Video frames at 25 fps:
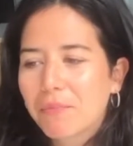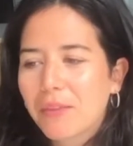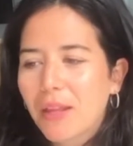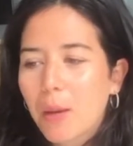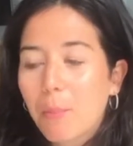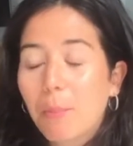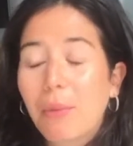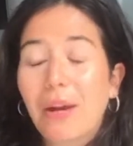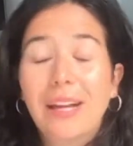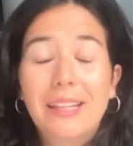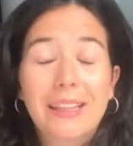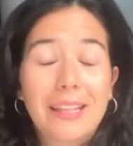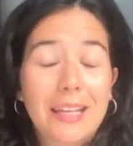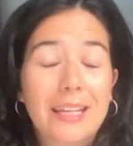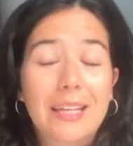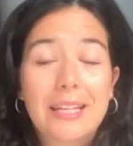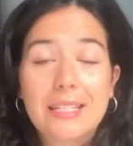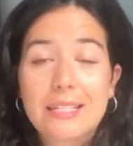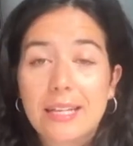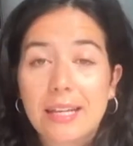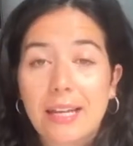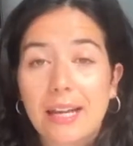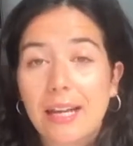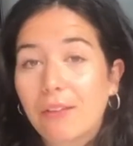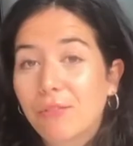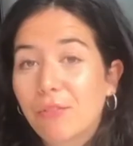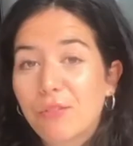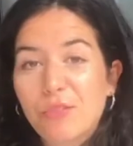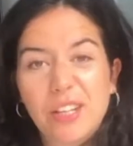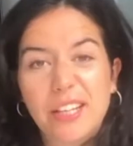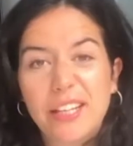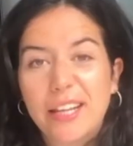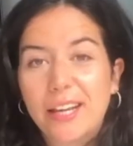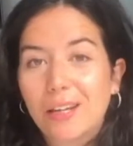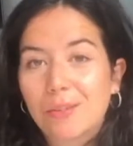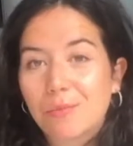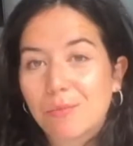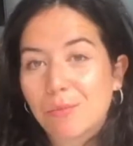But like I say, I haven't really
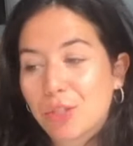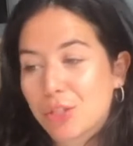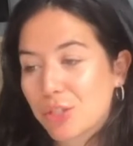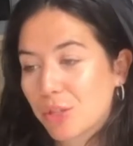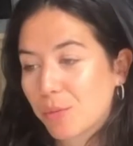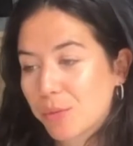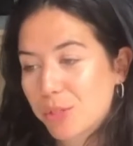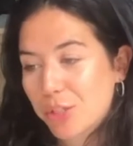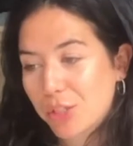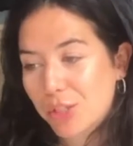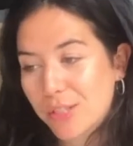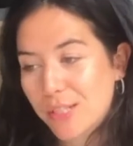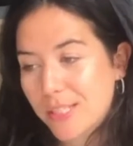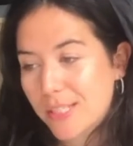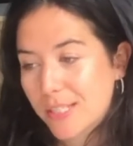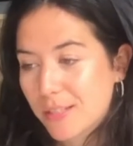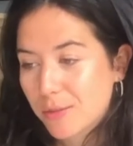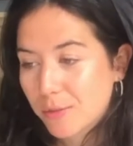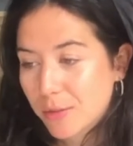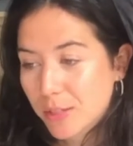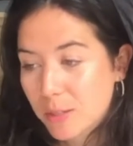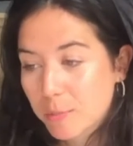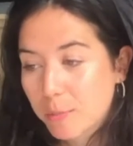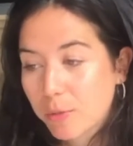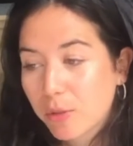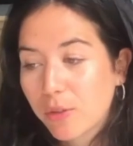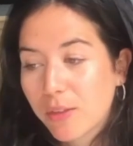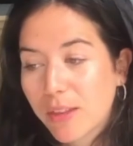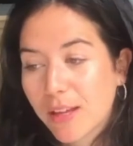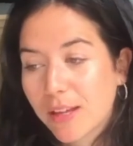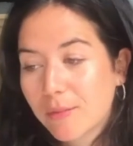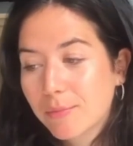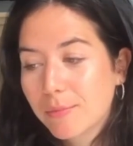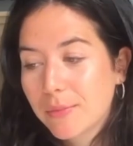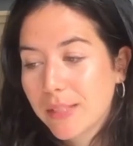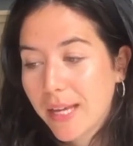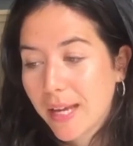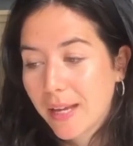had much opportunity to explore
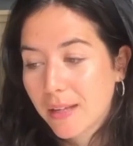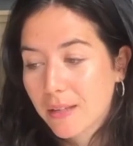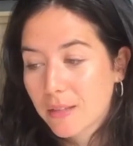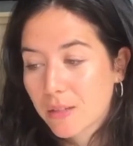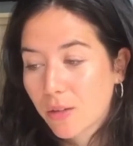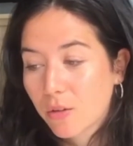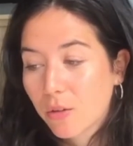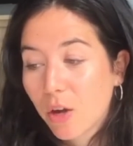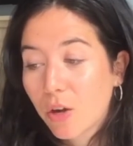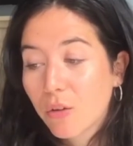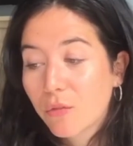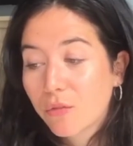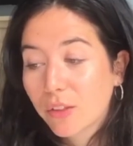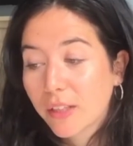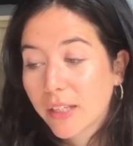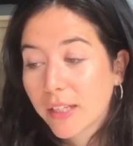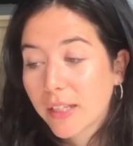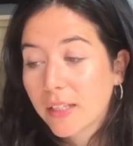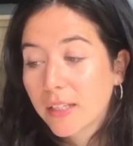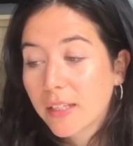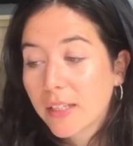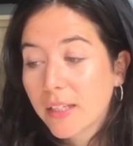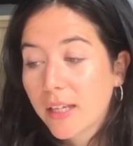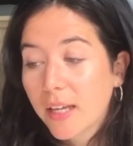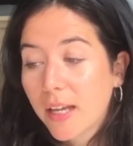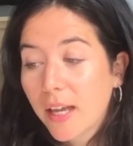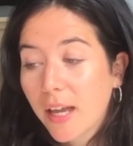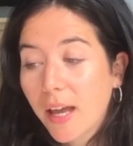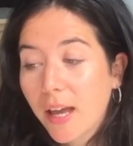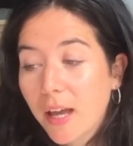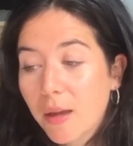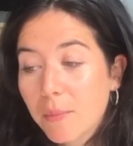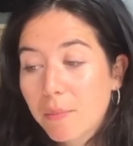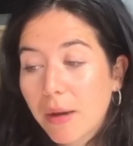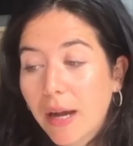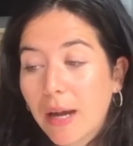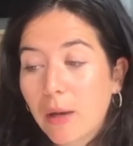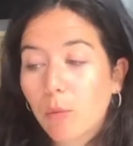that yet, so hopefully
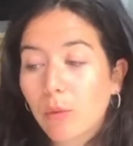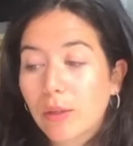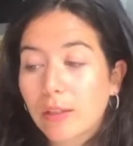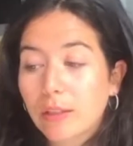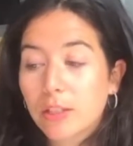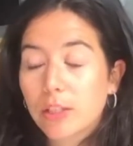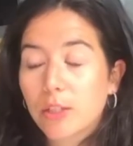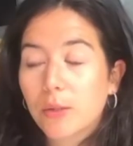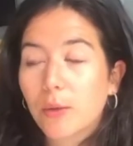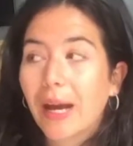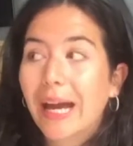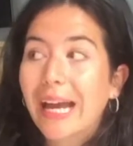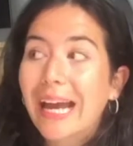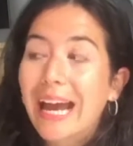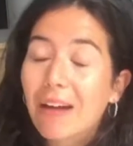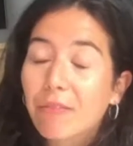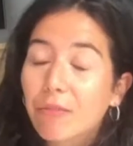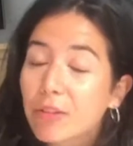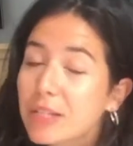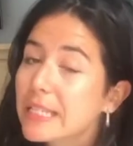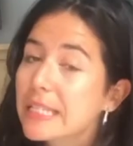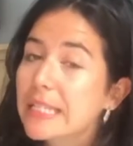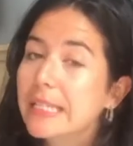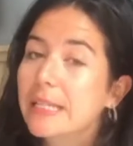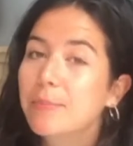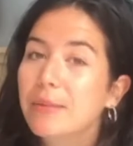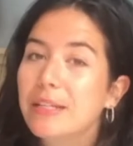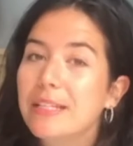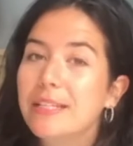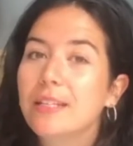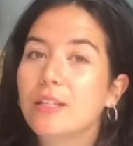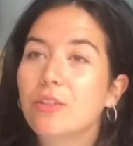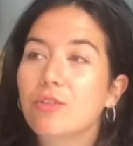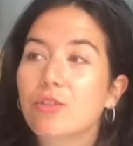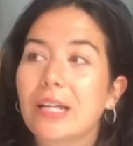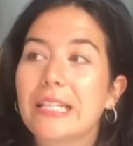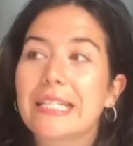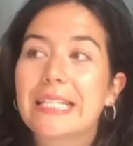I will do. I have recently
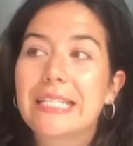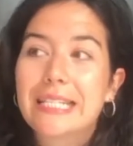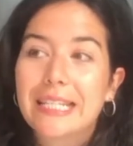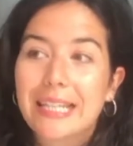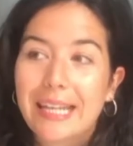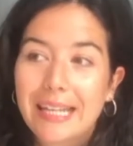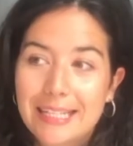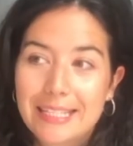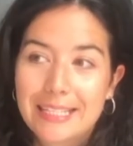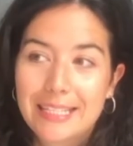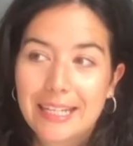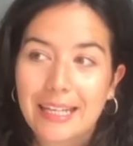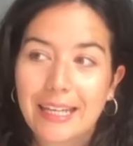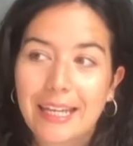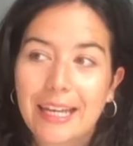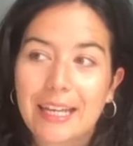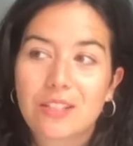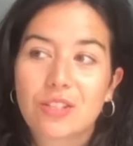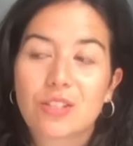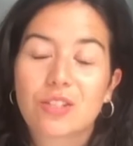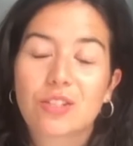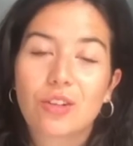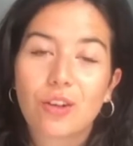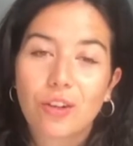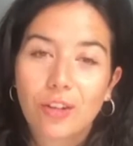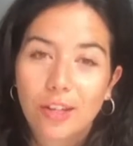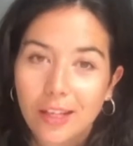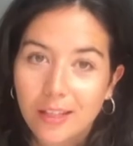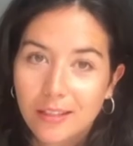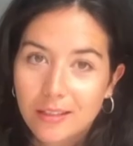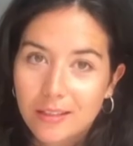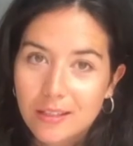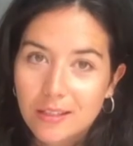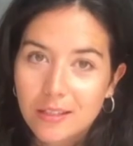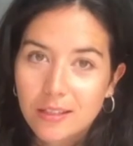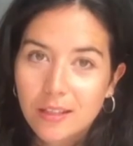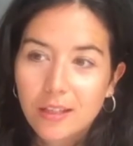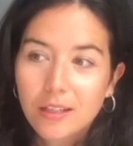been translating a
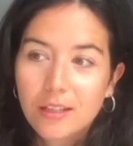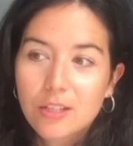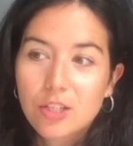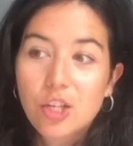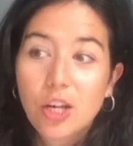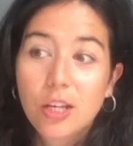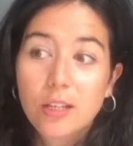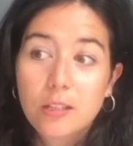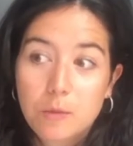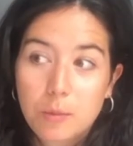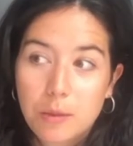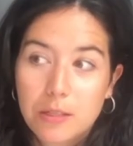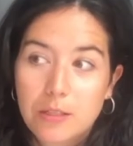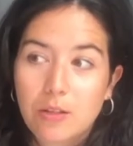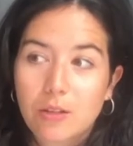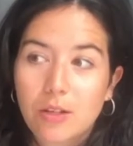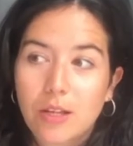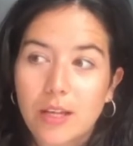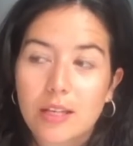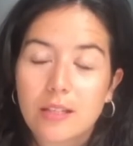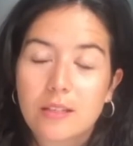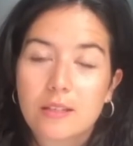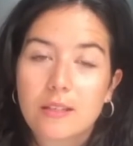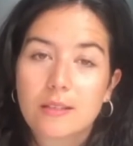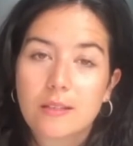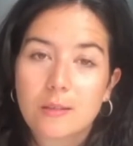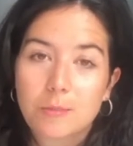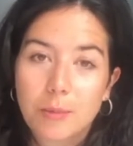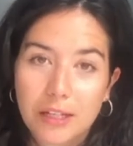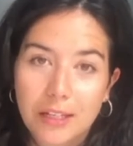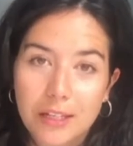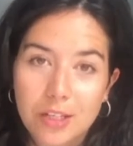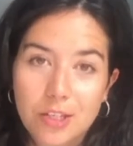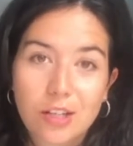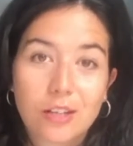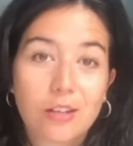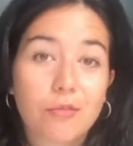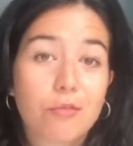sonnet, Shakespeare sonnet, into
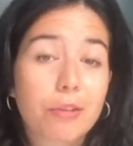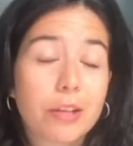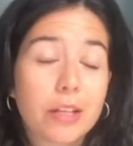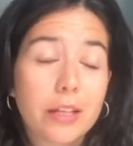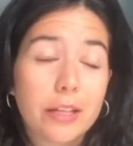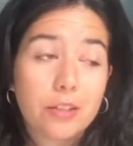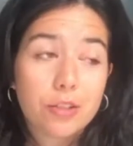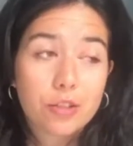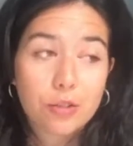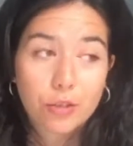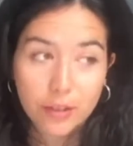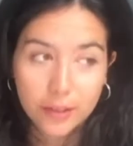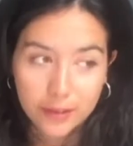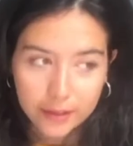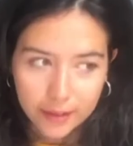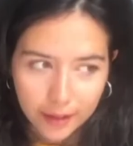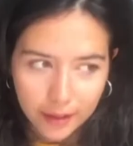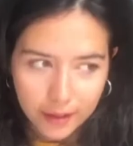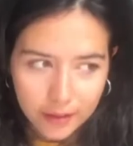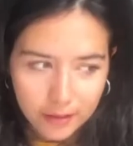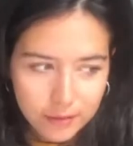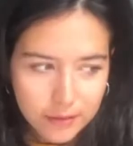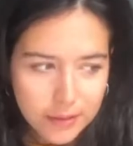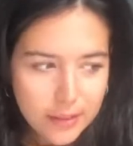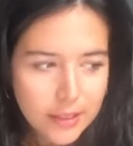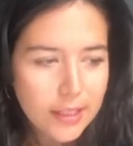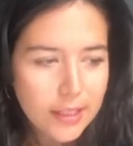Spanish, and I've really enjoyed that.